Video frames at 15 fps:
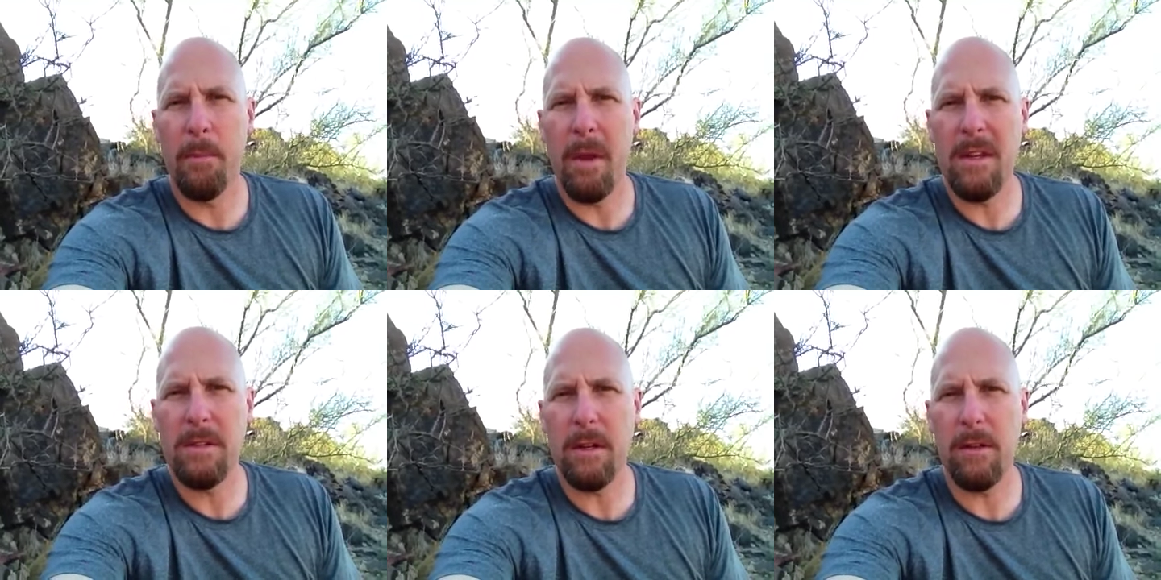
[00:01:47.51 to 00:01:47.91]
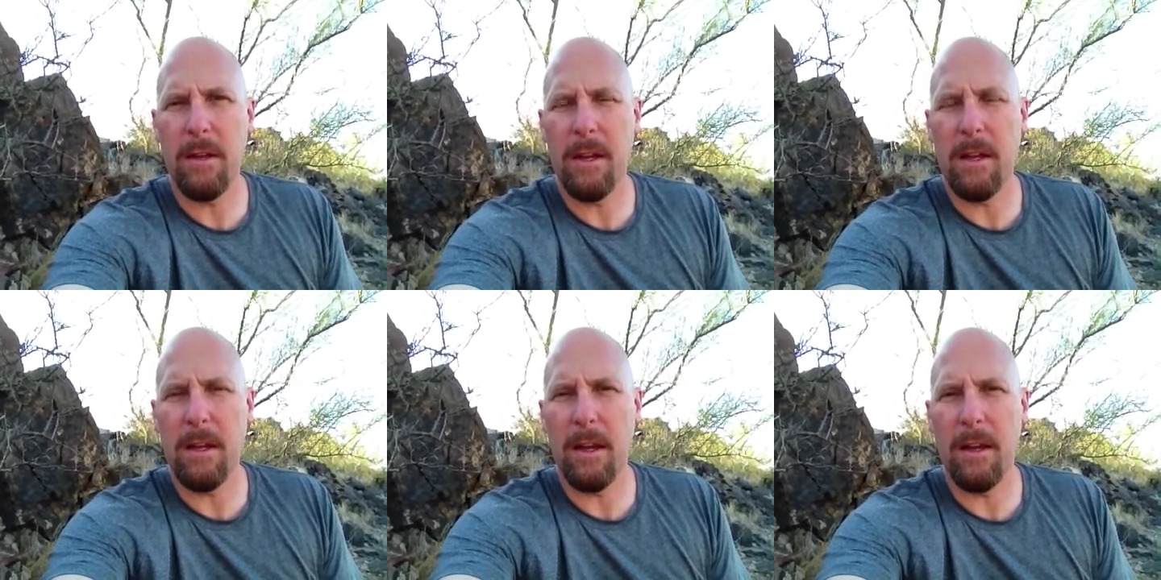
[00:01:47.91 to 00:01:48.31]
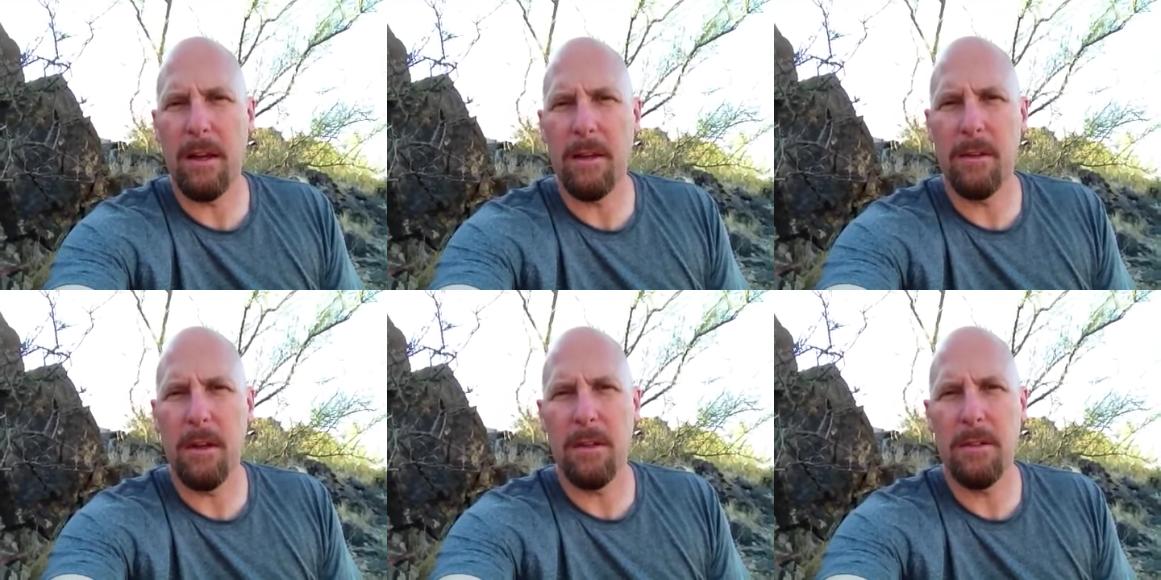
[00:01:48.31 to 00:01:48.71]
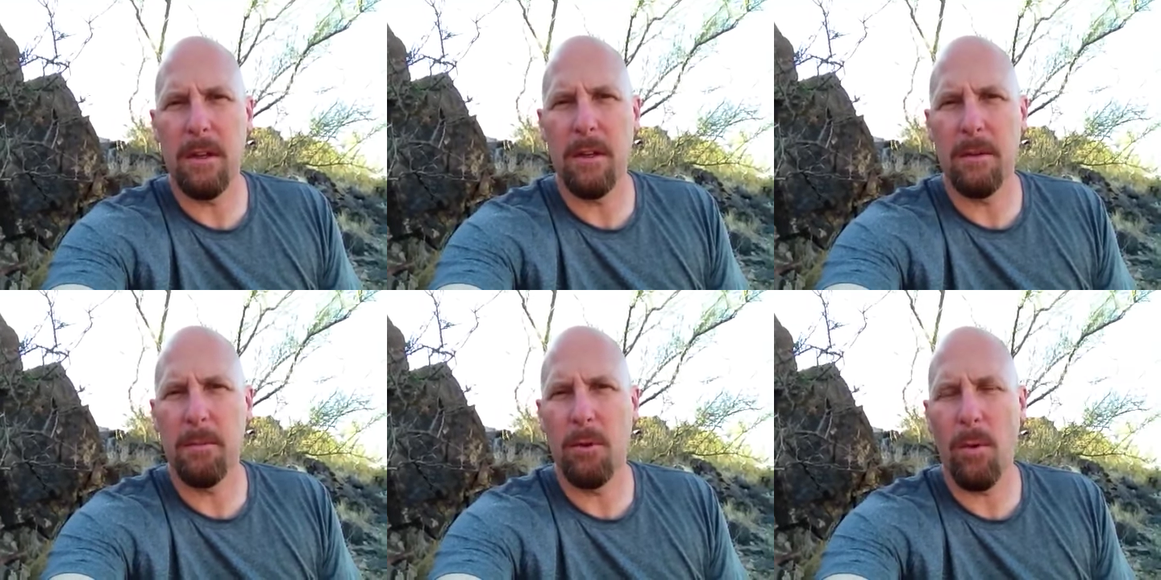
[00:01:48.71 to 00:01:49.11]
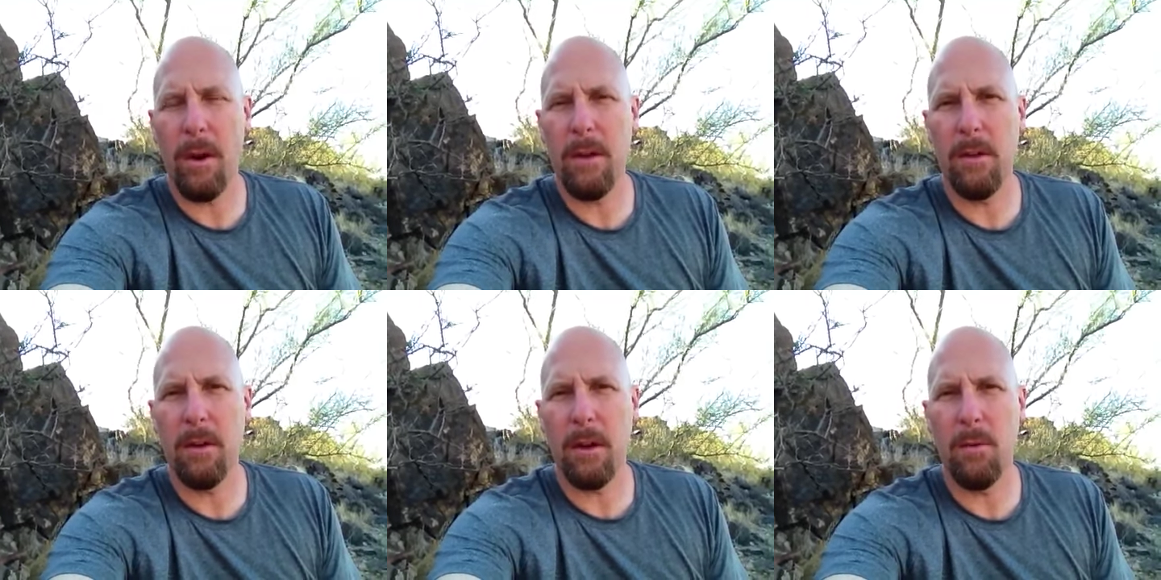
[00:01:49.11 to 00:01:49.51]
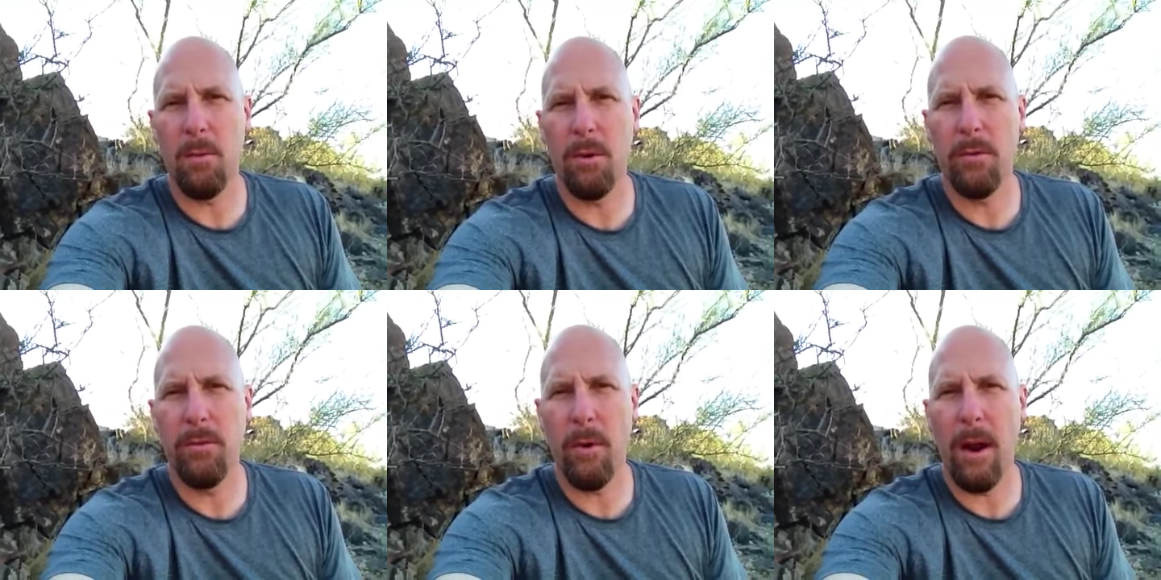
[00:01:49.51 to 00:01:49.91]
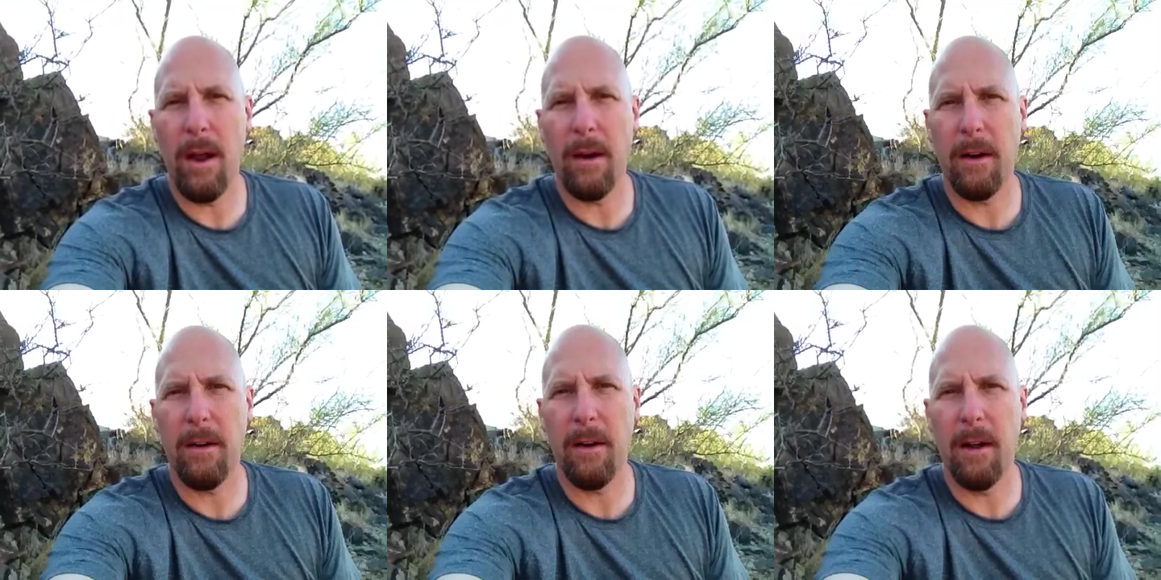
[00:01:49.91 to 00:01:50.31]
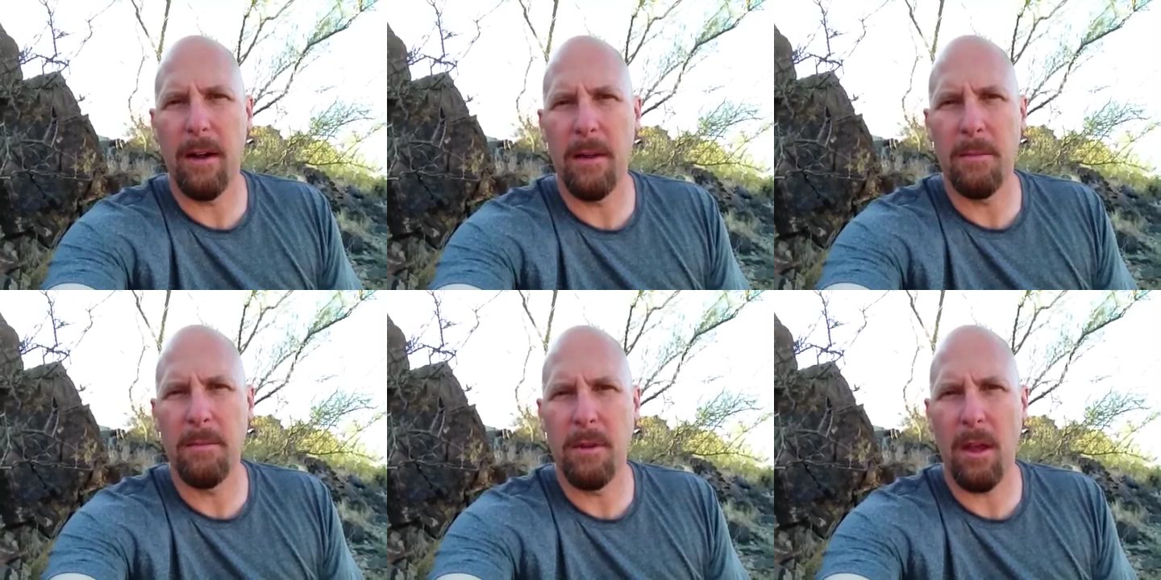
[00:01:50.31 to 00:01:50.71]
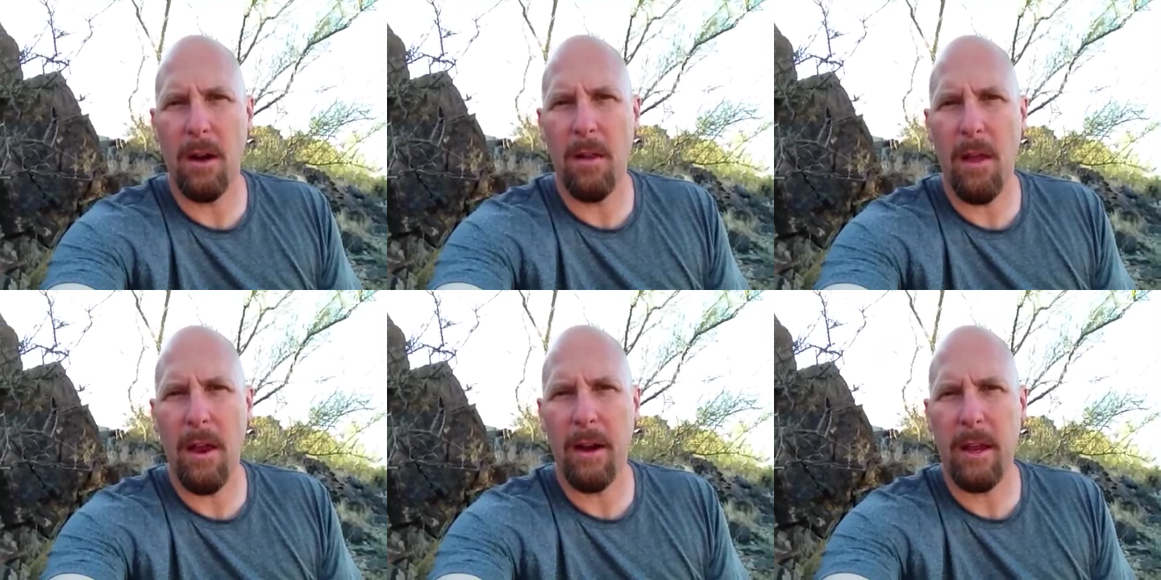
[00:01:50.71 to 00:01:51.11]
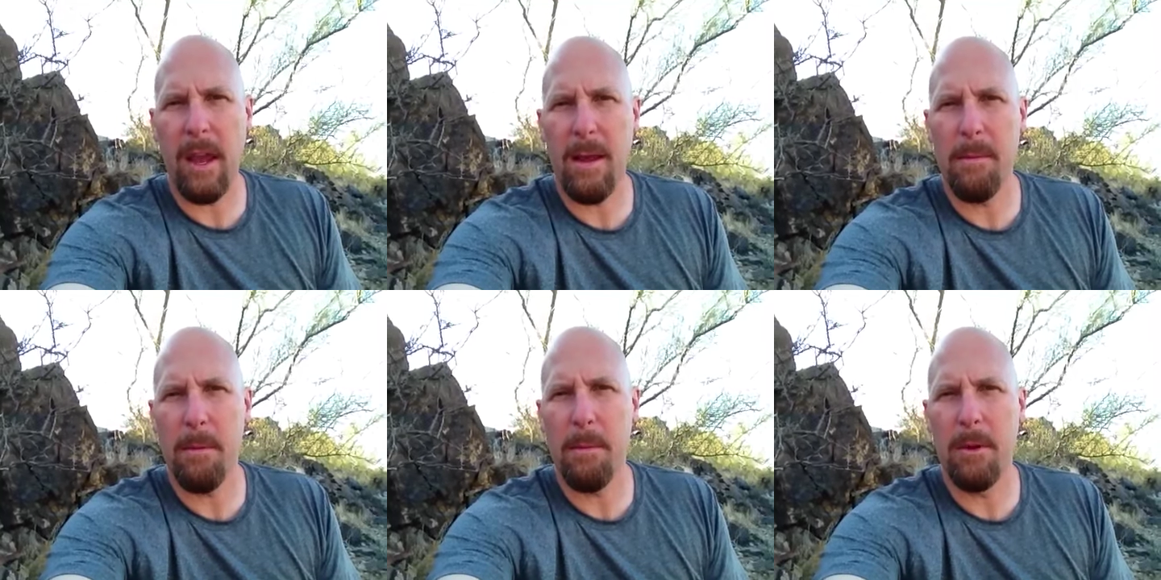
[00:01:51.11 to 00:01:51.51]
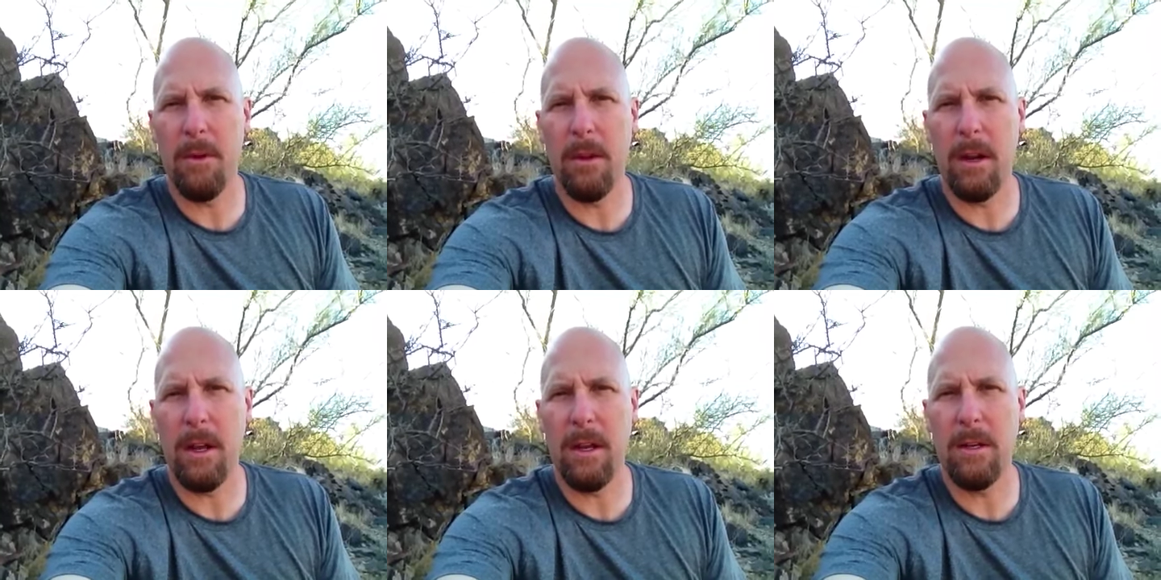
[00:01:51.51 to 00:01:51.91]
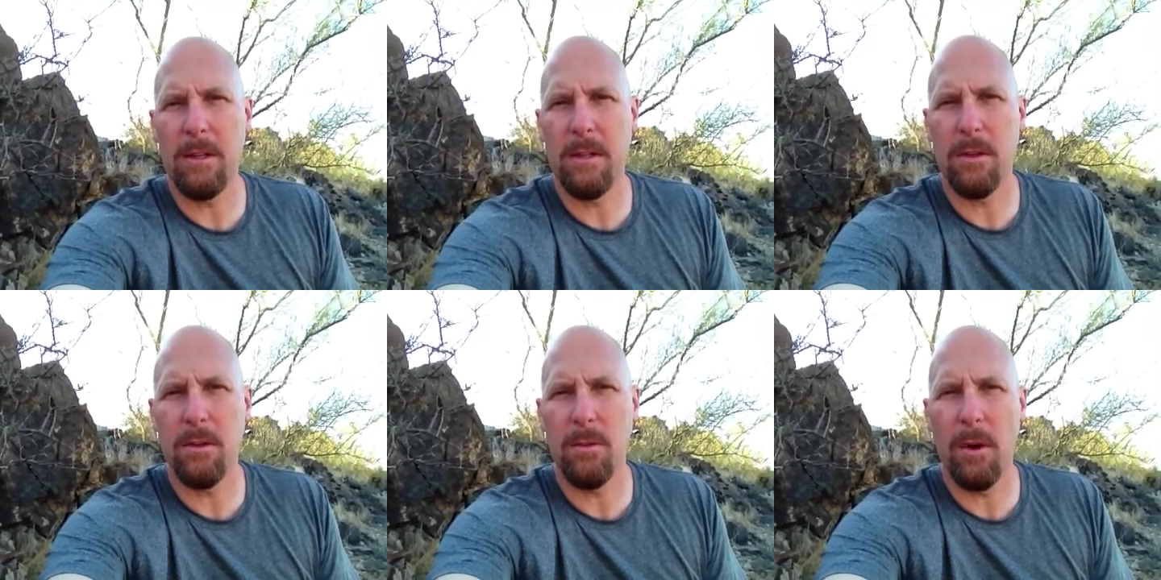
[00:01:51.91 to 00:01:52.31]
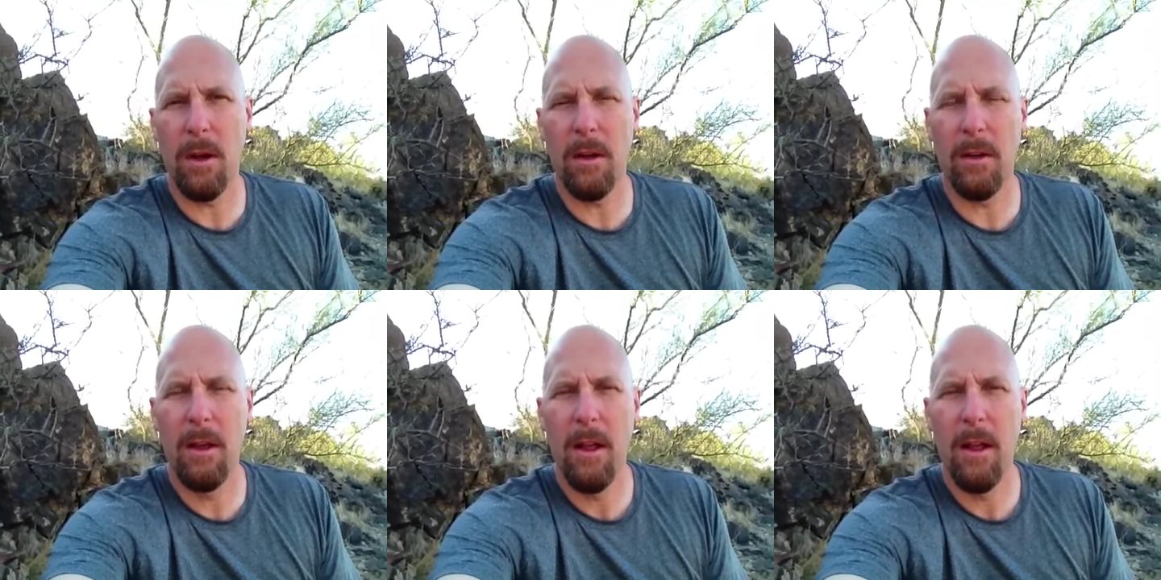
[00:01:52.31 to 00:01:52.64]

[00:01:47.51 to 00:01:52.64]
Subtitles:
Basically, it's a great looking roof rack. It's got a lot of capability to